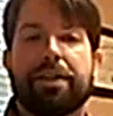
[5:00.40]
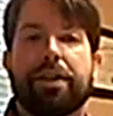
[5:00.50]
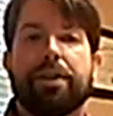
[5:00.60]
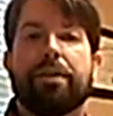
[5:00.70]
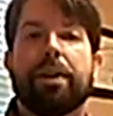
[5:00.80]
is
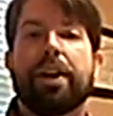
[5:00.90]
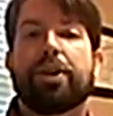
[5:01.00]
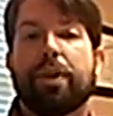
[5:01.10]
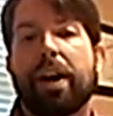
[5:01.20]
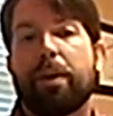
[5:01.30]
to
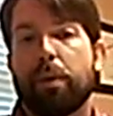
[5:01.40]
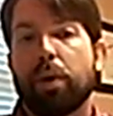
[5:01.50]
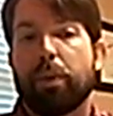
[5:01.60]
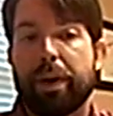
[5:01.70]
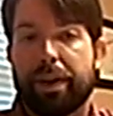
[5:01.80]
try to
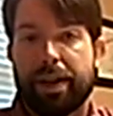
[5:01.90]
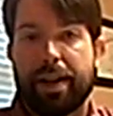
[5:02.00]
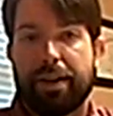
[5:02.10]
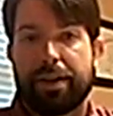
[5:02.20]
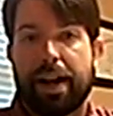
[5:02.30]
work with
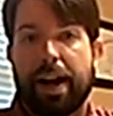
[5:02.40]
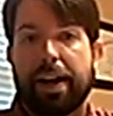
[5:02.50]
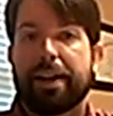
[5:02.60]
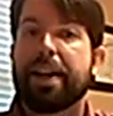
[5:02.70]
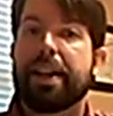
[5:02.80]
the other
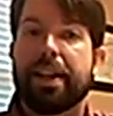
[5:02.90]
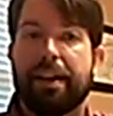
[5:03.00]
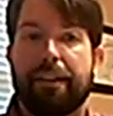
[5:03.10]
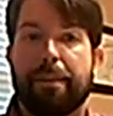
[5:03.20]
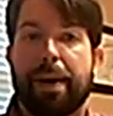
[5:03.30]
side, get
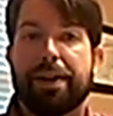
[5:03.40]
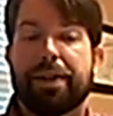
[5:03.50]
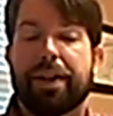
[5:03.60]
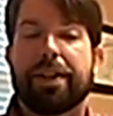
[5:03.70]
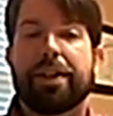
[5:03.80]
the
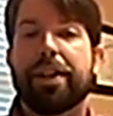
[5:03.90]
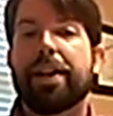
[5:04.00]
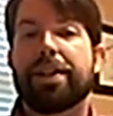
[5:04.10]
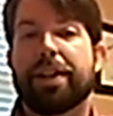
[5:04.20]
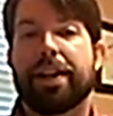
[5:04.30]
information, because the
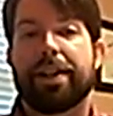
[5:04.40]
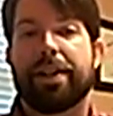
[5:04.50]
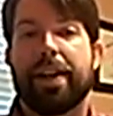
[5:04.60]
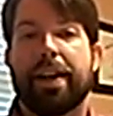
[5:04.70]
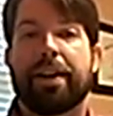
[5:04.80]
judge is going to
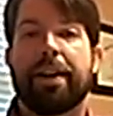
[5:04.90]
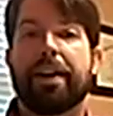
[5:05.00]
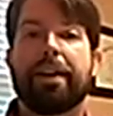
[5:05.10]
say,